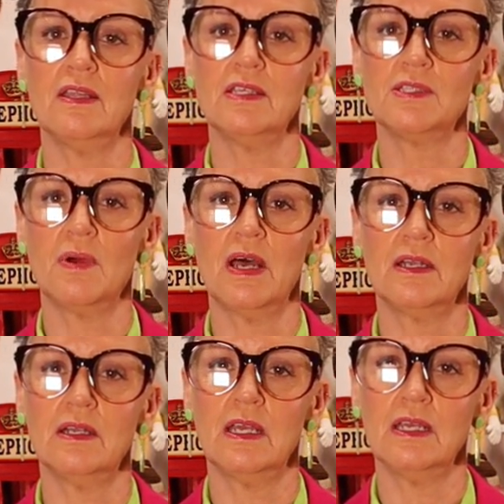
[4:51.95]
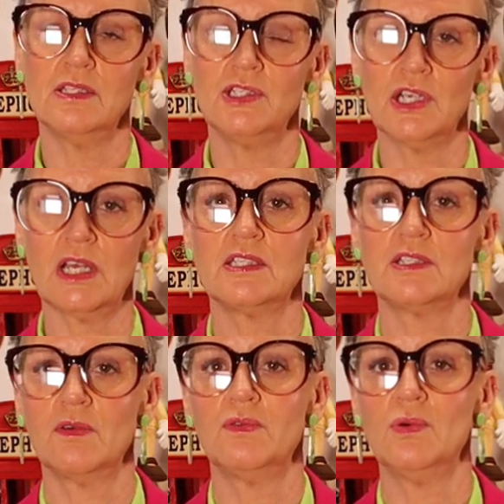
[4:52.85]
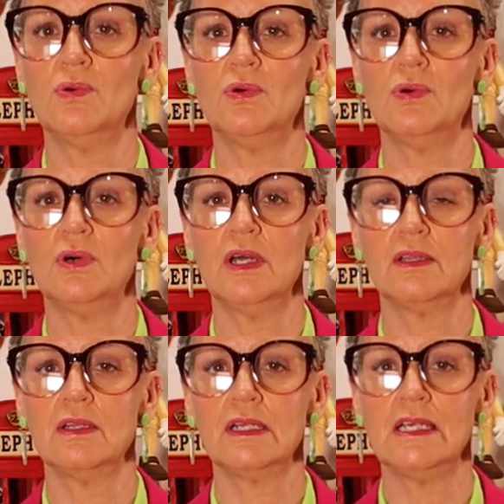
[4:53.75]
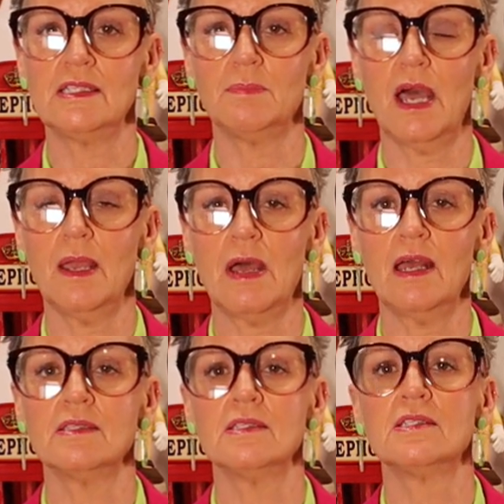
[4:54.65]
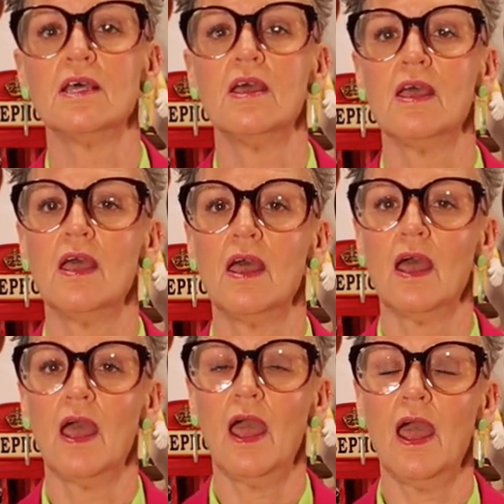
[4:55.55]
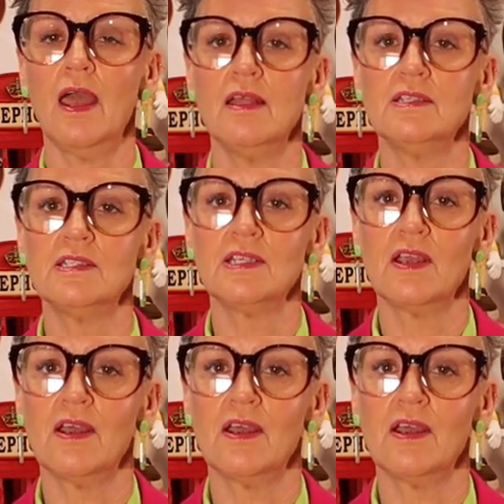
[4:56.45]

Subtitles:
This one is just for Lisa Pay patterns, and